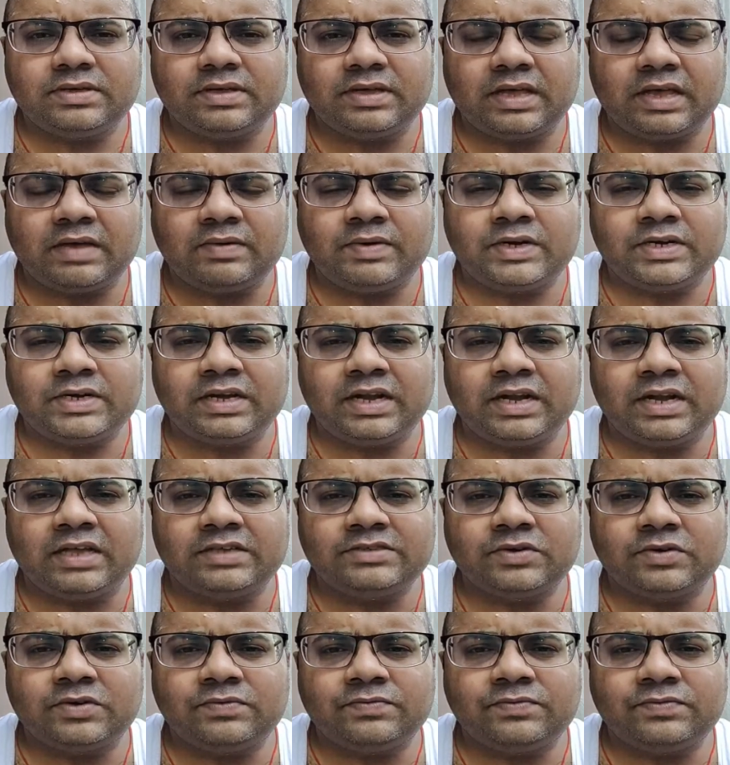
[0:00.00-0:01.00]
have a glass
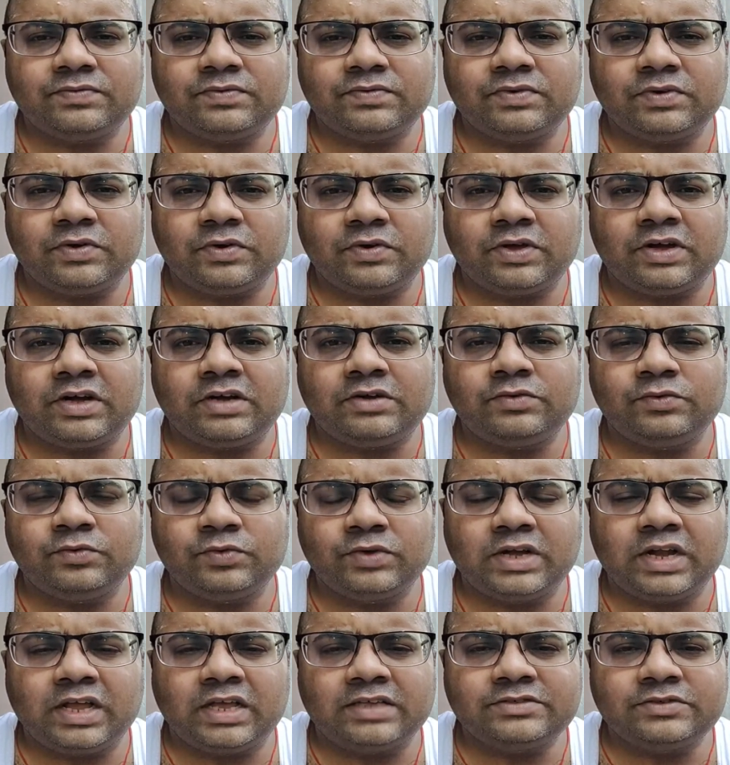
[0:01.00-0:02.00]
of, or a 2
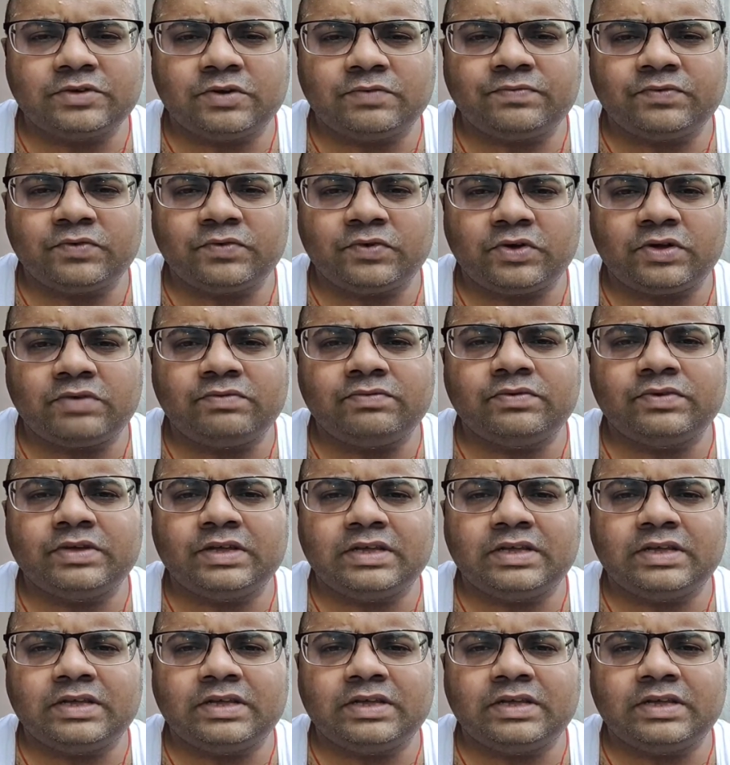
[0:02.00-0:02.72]
glass of, or